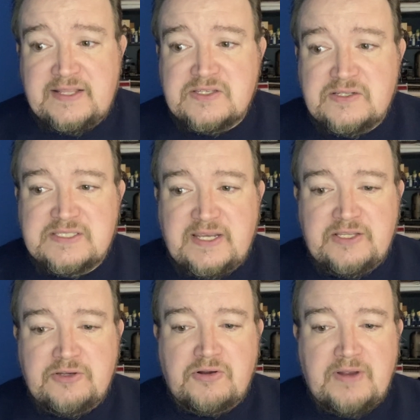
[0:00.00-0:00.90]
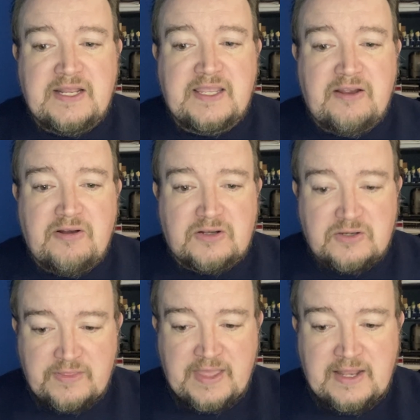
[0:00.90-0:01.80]
That's a good sign that you're creating a
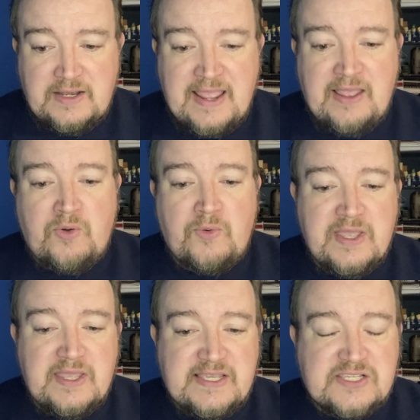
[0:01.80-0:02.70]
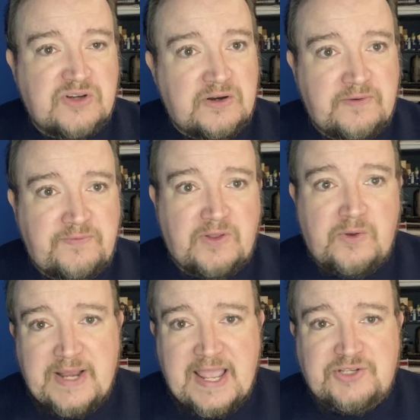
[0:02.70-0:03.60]
character that now is starting to flow
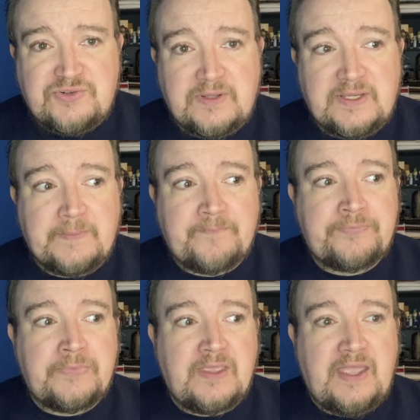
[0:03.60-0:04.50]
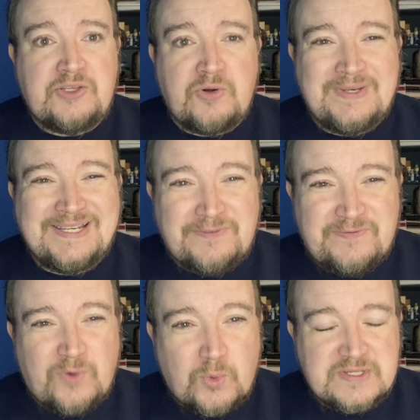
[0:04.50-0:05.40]
naturally, and you don't need to
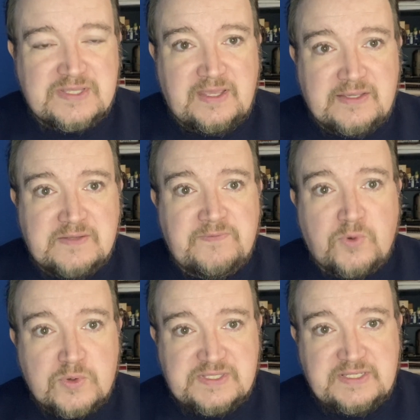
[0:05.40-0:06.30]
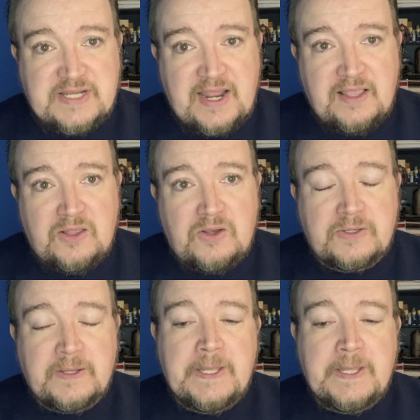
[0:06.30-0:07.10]
force things and force the dialogue.